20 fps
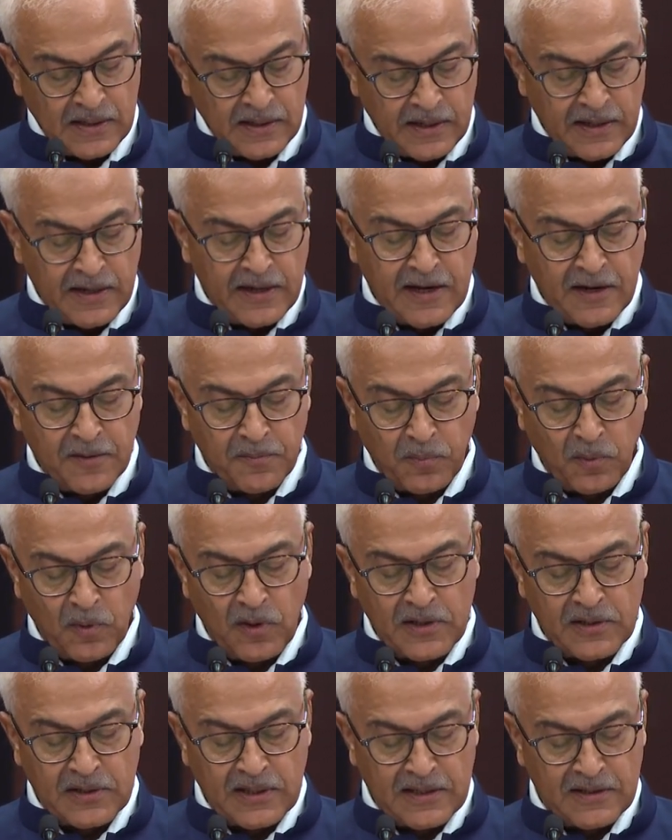Indian
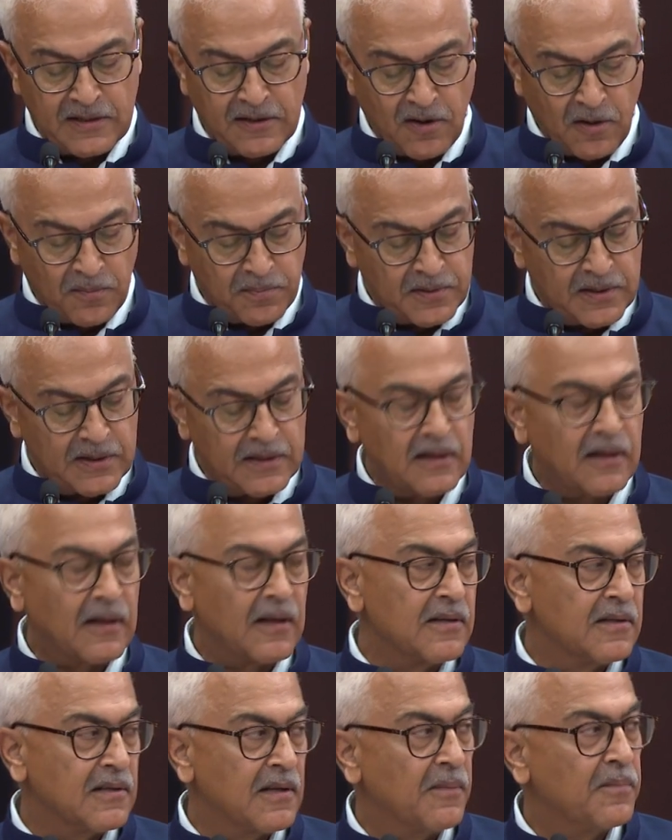police has adopted the
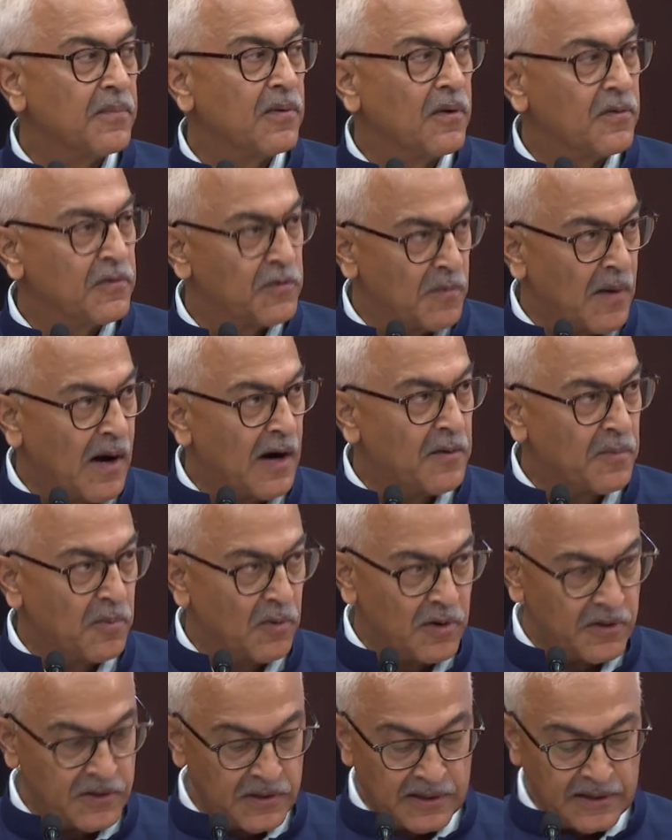concept of smart
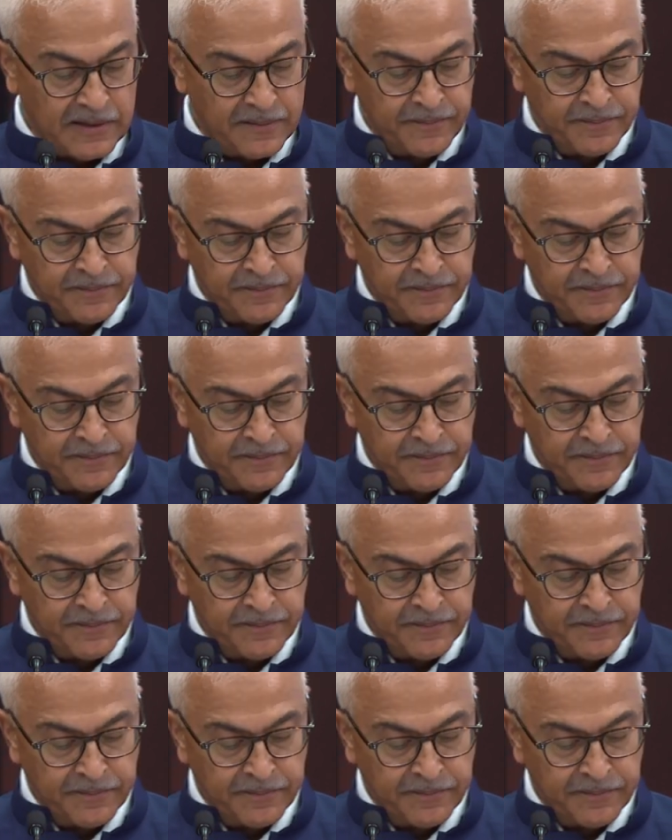policing,